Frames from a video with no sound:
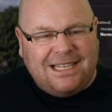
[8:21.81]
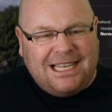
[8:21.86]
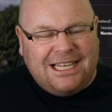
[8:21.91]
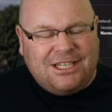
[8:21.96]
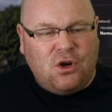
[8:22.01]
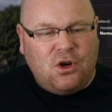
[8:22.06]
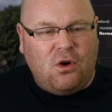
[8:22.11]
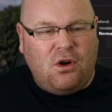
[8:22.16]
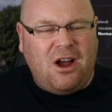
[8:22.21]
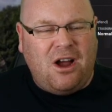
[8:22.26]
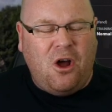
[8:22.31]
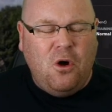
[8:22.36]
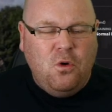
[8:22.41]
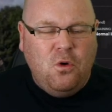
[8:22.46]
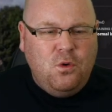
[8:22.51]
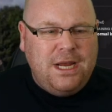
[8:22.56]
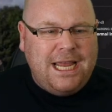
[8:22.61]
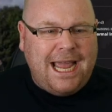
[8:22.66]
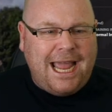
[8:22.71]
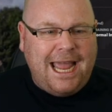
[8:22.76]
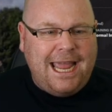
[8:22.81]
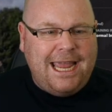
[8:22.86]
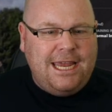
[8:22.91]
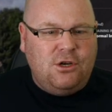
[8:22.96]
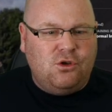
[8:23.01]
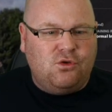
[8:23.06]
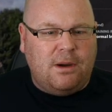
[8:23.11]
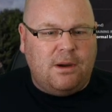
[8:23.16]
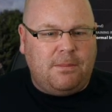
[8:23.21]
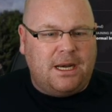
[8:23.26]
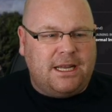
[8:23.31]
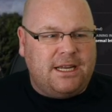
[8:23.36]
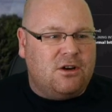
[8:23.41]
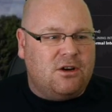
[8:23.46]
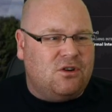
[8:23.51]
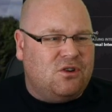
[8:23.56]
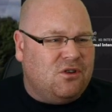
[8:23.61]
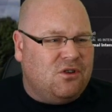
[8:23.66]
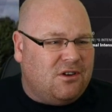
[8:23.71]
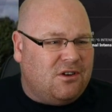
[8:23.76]
It's got okay dribbling
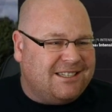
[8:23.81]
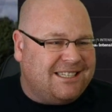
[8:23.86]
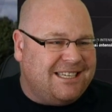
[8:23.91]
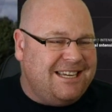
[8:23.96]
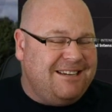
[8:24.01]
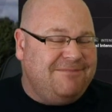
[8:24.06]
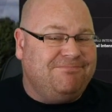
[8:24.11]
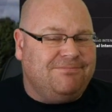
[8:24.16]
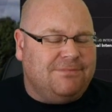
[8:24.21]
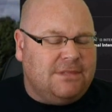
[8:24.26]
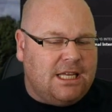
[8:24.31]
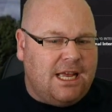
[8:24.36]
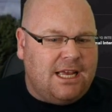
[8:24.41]
and crossing.